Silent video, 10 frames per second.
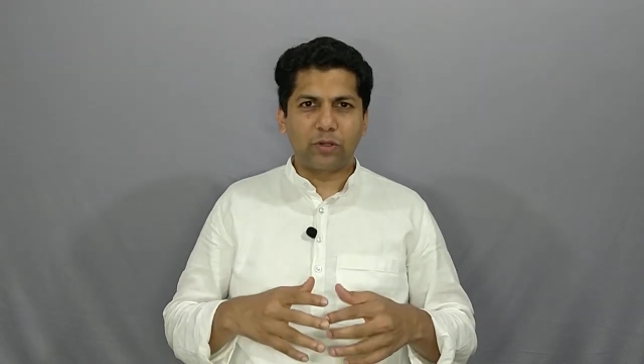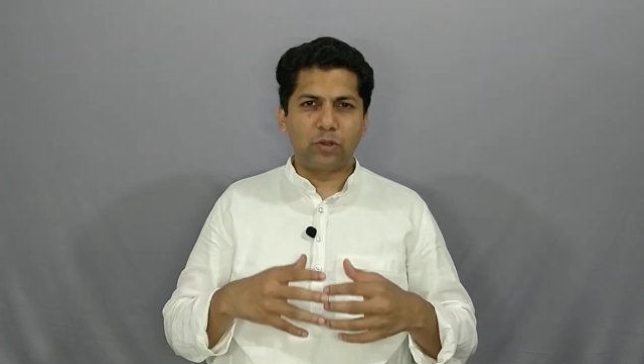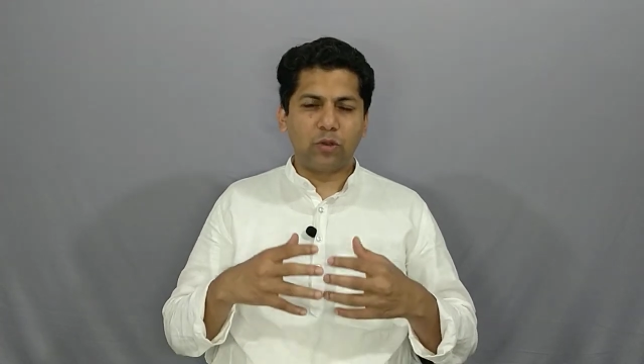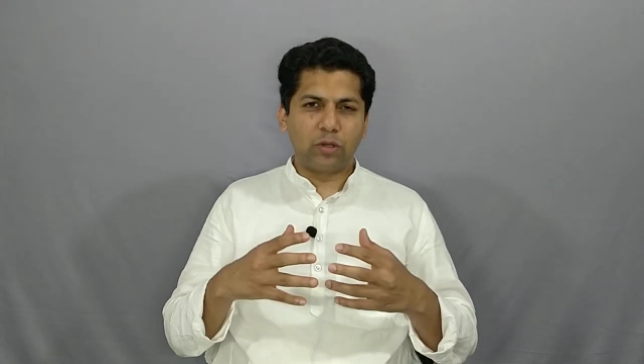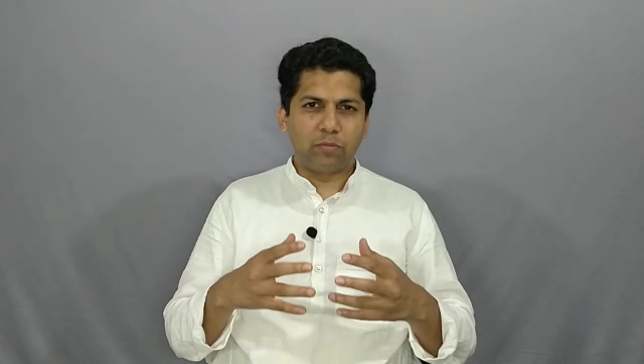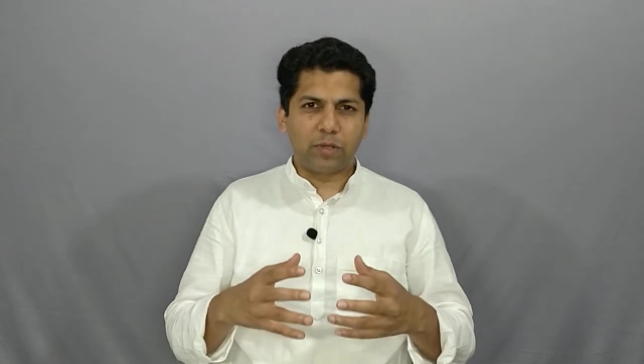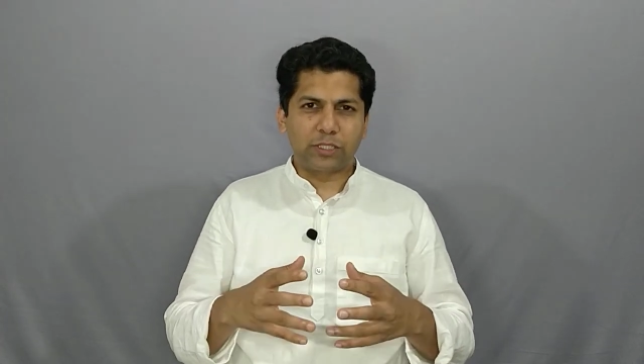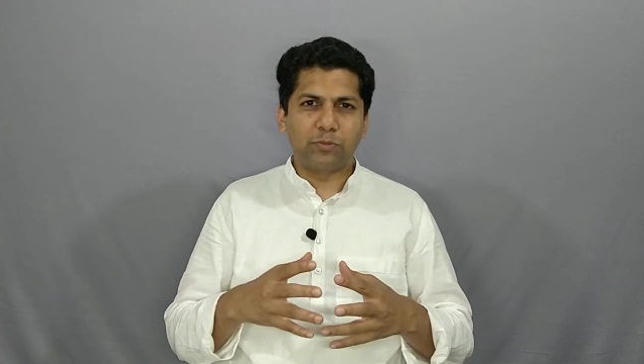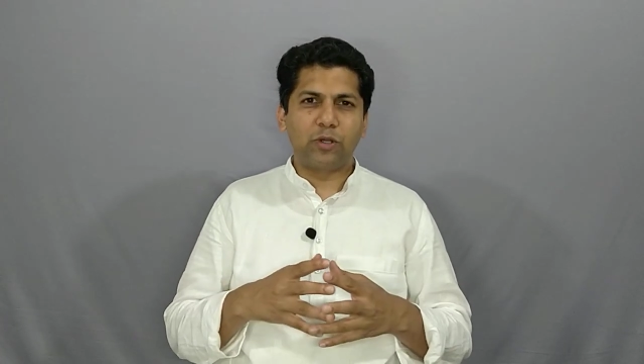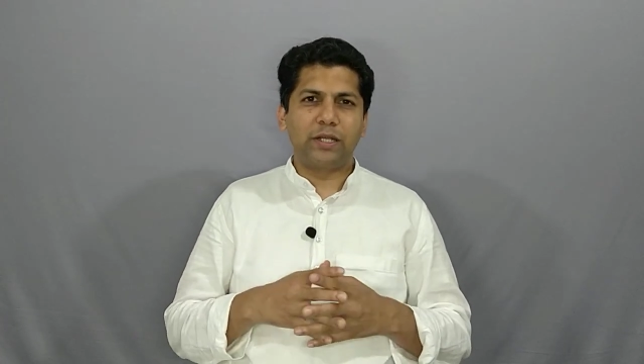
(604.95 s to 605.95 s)
go
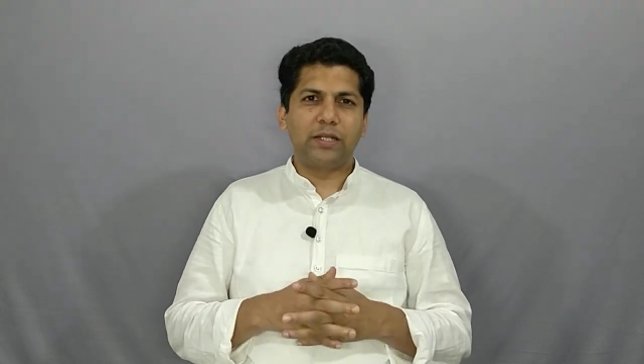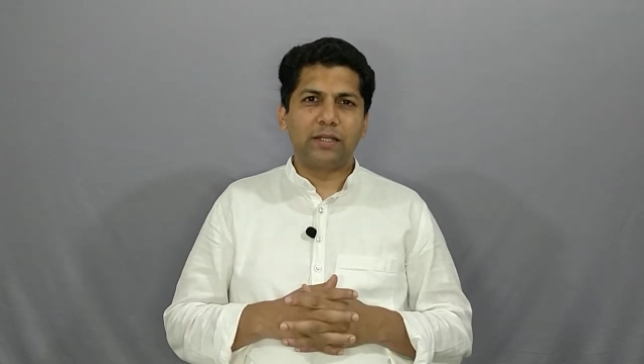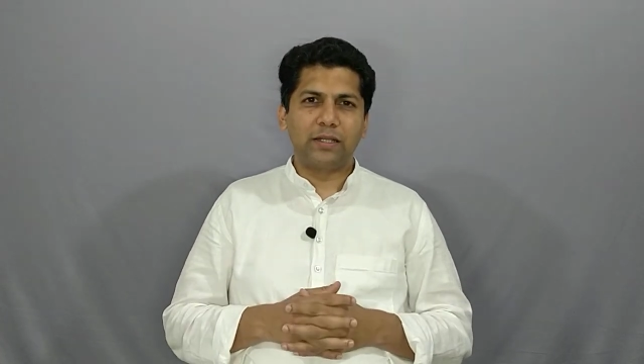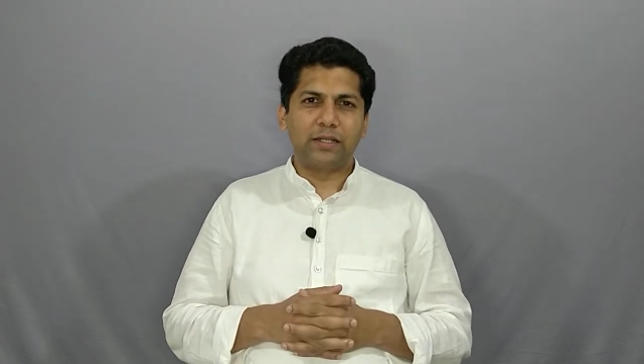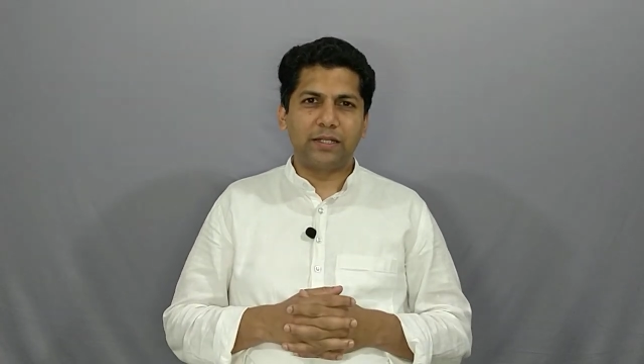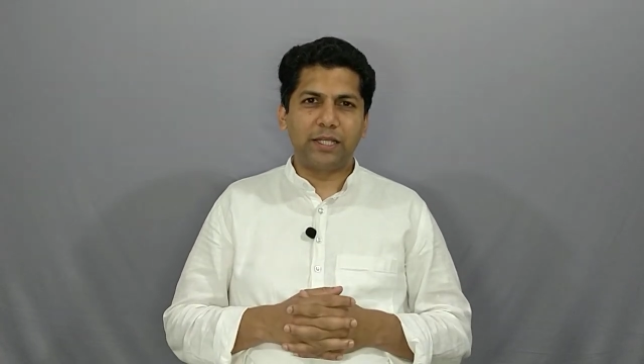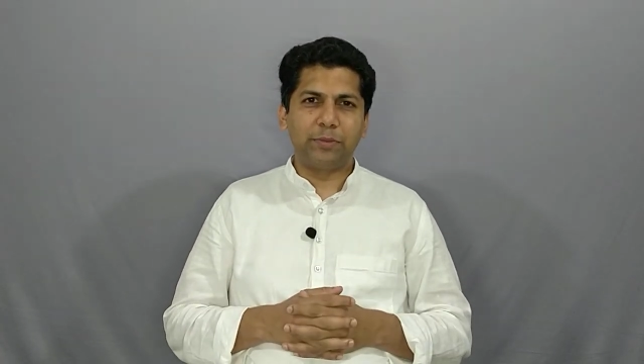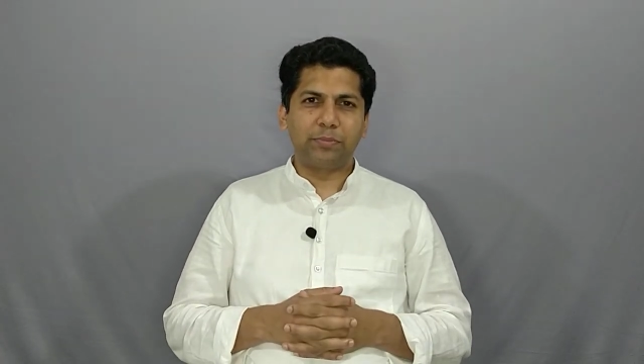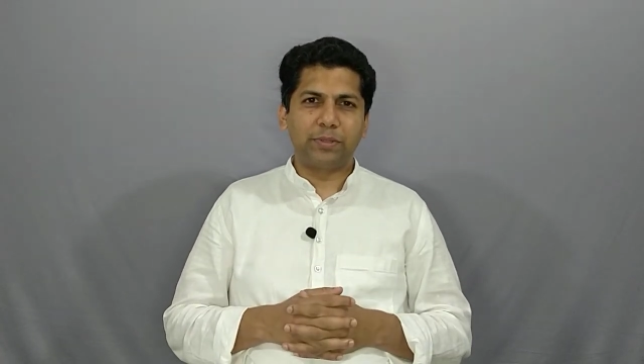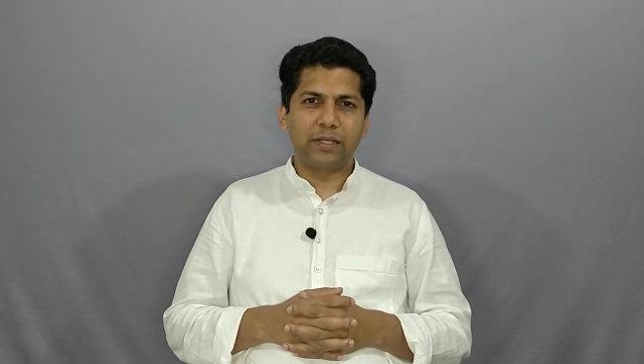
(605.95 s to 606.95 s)
much more
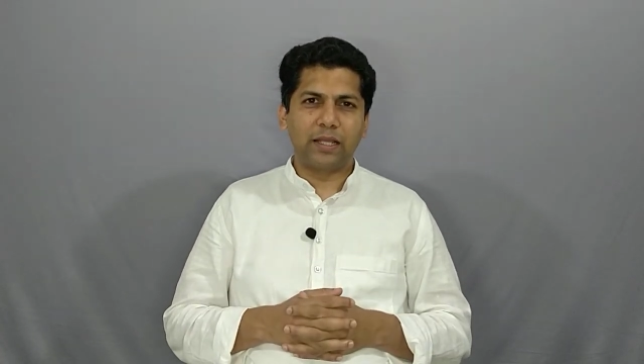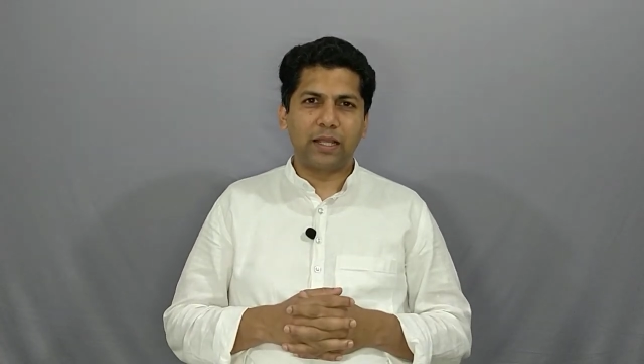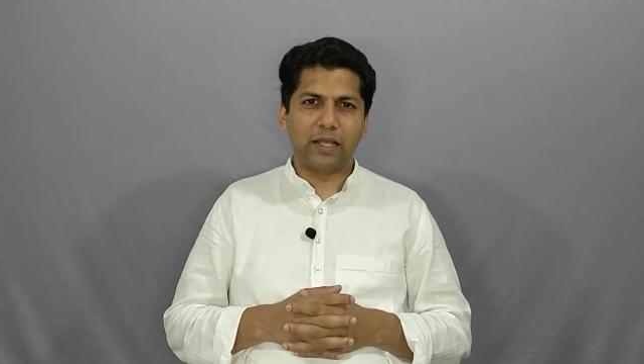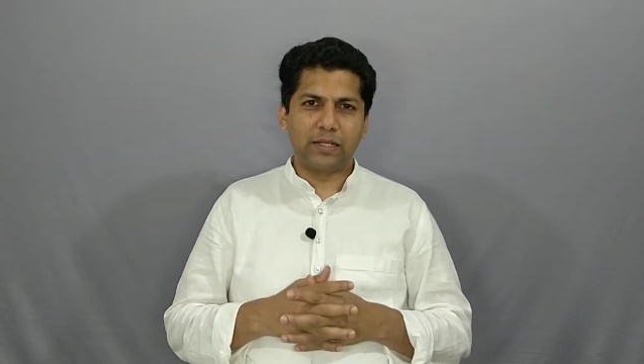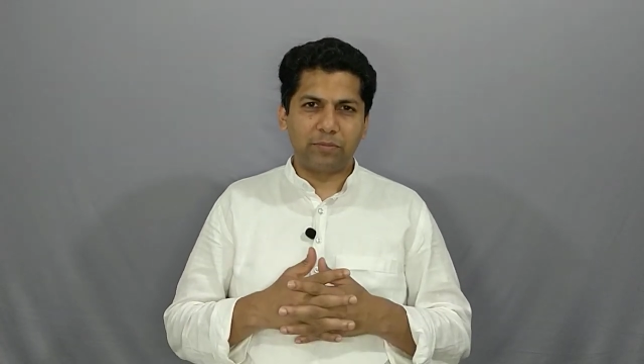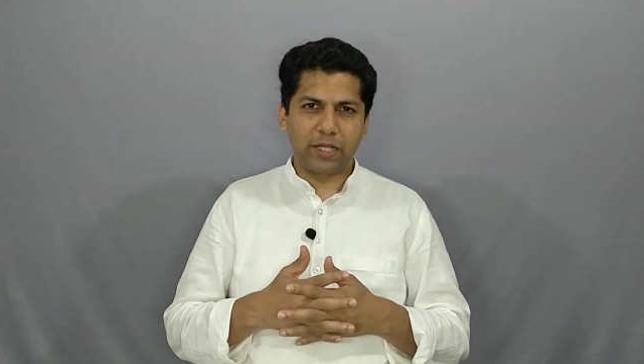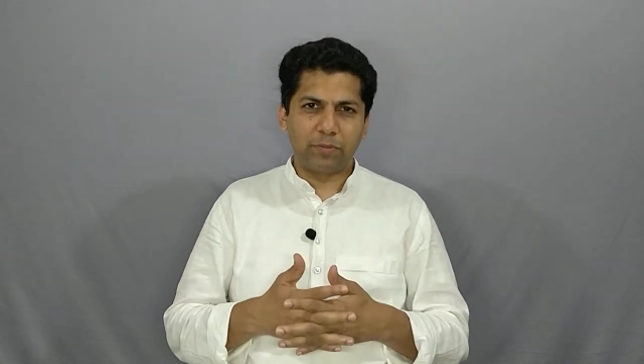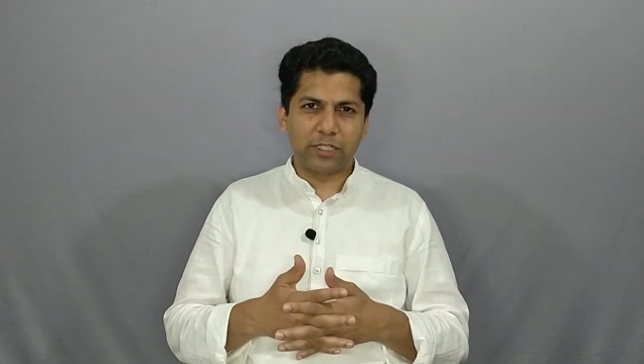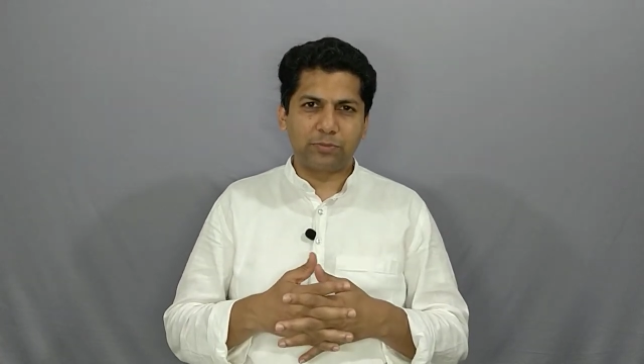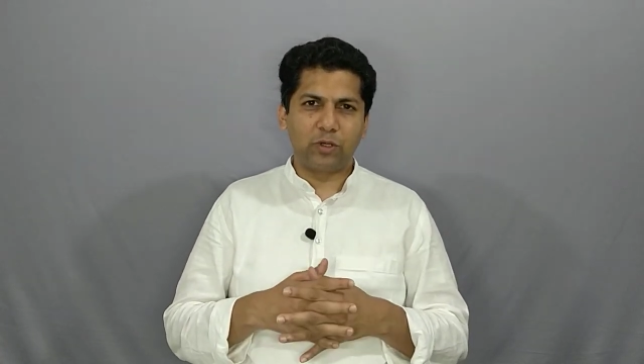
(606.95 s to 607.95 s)
deep and in
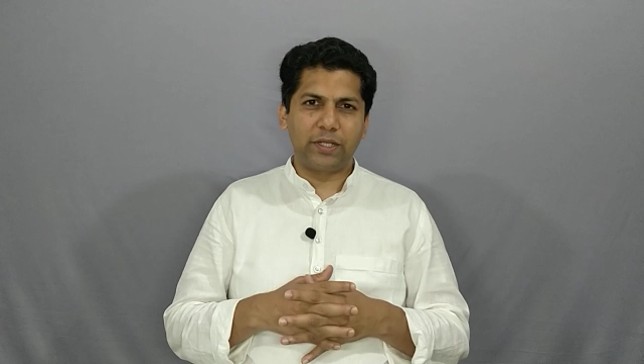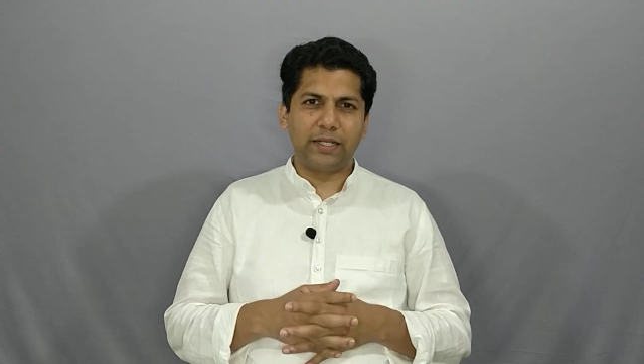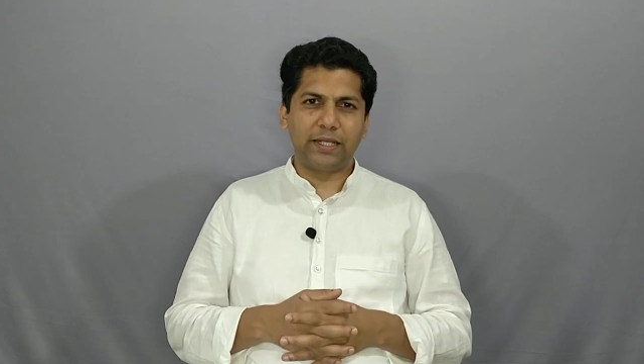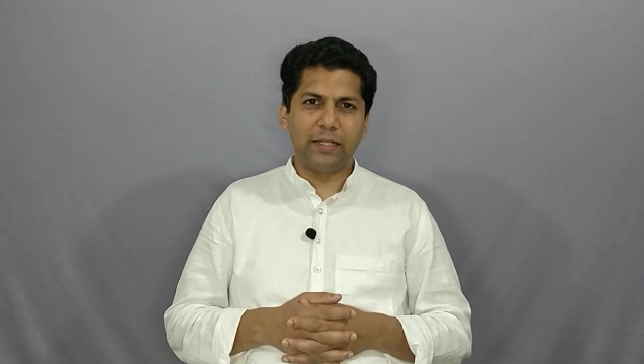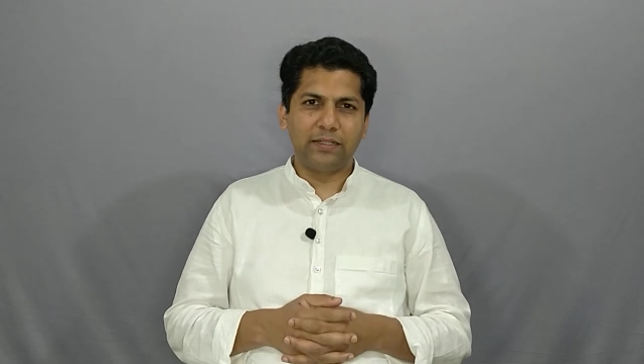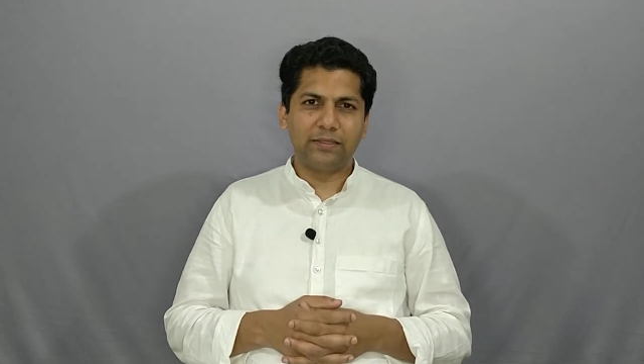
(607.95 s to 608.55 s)
much more detail.